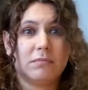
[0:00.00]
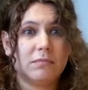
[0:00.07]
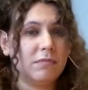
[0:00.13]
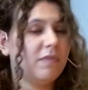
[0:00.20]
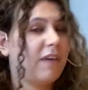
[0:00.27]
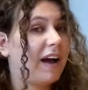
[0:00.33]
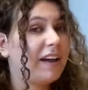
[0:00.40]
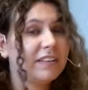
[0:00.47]

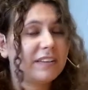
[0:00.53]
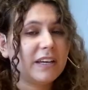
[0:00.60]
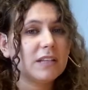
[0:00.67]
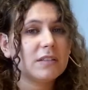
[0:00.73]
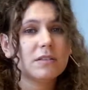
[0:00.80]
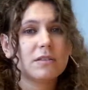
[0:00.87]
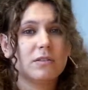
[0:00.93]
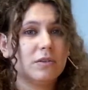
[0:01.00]

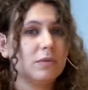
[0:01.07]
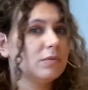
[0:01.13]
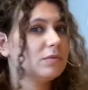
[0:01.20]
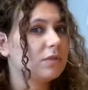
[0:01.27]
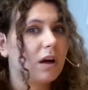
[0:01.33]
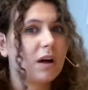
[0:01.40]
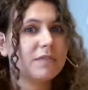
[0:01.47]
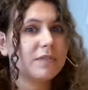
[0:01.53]
violates Newton's
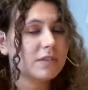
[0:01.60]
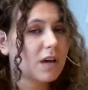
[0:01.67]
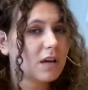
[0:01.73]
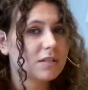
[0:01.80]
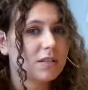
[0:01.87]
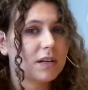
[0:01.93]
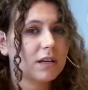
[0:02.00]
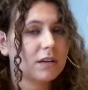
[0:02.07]
law of
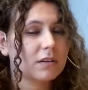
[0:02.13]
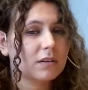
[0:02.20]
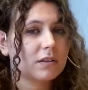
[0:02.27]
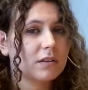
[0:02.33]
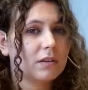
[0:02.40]
viscosity.